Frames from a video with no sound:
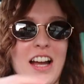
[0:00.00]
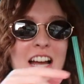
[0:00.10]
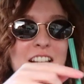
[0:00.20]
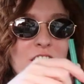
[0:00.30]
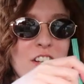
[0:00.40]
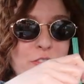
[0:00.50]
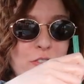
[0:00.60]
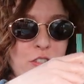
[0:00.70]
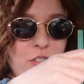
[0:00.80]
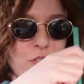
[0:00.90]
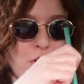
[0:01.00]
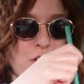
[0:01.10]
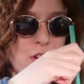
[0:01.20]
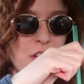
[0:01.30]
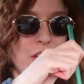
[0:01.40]
I had to ask for a
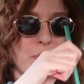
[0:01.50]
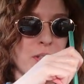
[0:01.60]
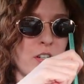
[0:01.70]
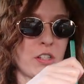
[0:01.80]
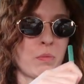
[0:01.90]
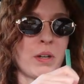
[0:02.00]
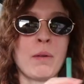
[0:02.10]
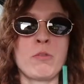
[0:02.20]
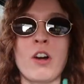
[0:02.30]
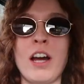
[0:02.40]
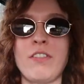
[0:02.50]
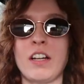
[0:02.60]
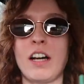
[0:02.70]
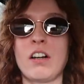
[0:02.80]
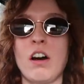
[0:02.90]
straw because when I'm
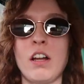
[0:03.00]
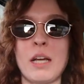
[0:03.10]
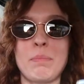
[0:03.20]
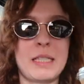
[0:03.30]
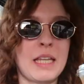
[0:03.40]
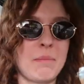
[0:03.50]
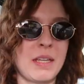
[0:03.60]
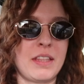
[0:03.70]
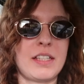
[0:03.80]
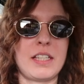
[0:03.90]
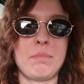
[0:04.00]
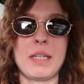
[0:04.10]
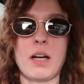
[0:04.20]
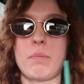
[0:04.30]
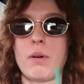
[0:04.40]
driving, I can't like be tipping the
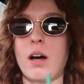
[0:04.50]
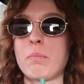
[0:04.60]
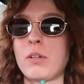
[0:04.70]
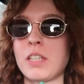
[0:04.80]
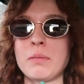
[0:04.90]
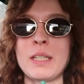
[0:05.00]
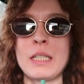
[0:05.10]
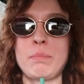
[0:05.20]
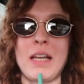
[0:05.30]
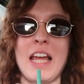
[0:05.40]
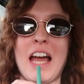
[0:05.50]
sippy cup up because I'm gonna spill it